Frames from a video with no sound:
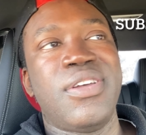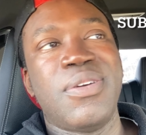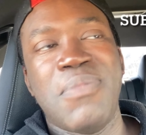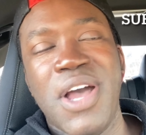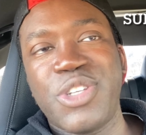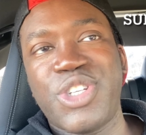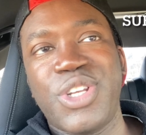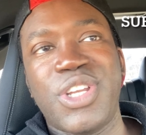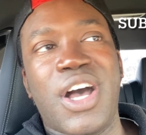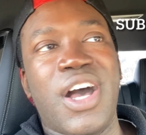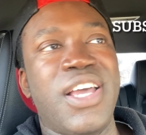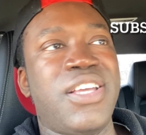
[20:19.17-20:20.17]

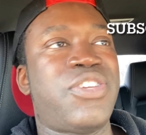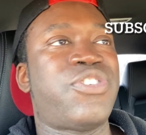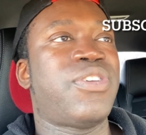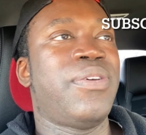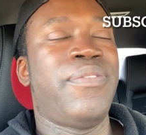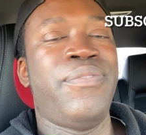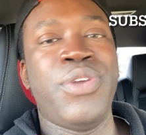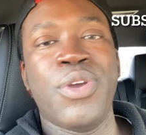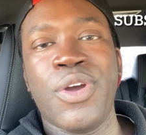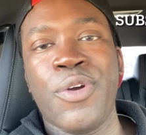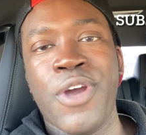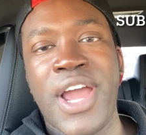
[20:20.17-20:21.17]
merchandise,
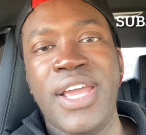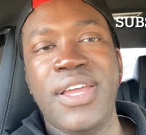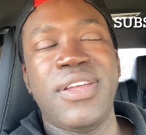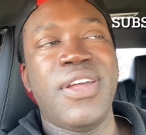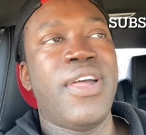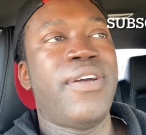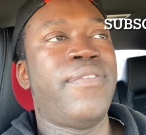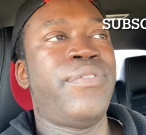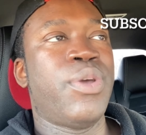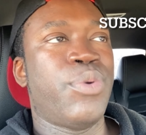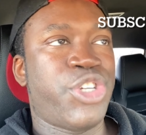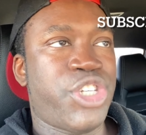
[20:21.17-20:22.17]
viewer rate,
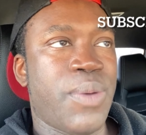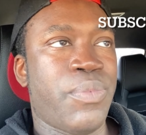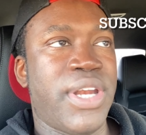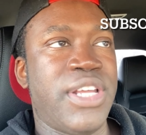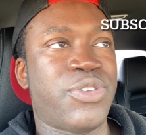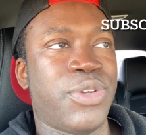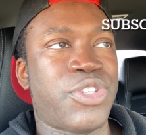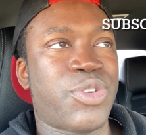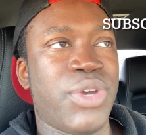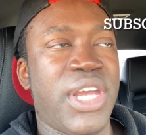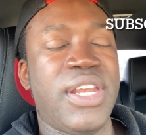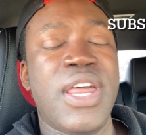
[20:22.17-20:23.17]
viewership when he's on
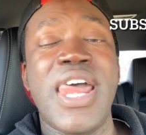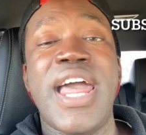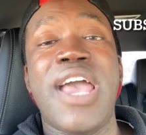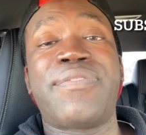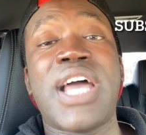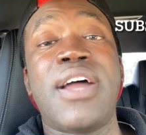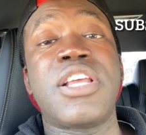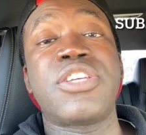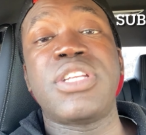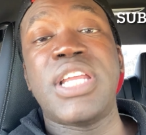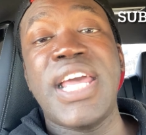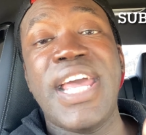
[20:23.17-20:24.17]
screen. If that
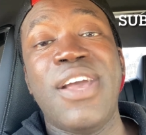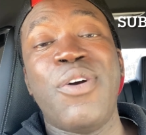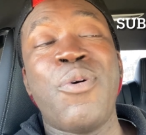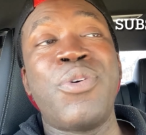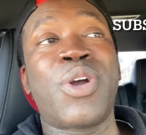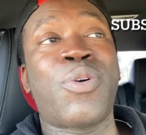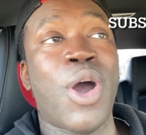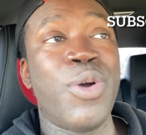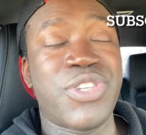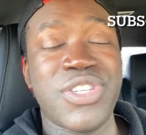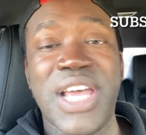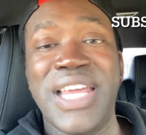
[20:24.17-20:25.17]
doesn't hit all the
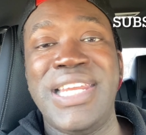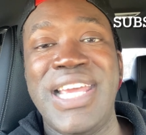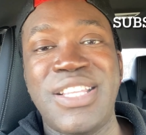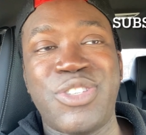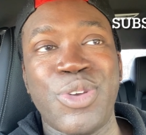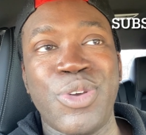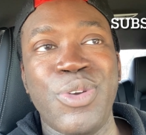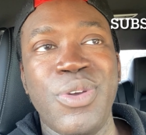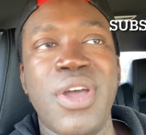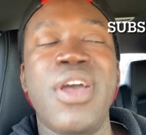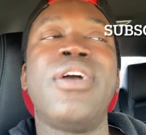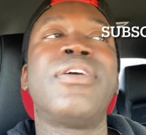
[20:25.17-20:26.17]
quotas they need to,
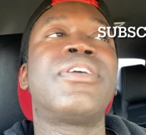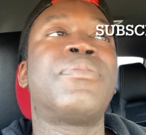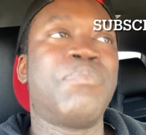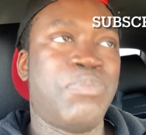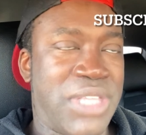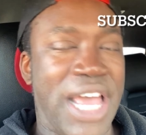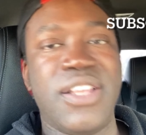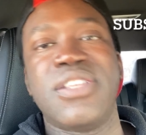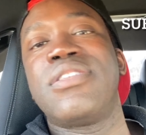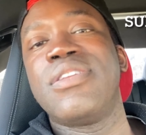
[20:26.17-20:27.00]
then